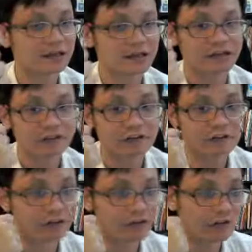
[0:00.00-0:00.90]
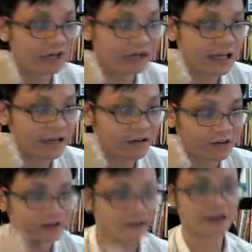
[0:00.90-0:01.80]
If you know the sound
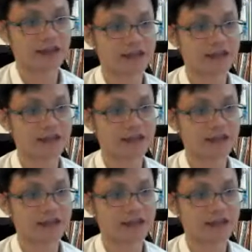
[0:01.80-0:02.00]
in your heart,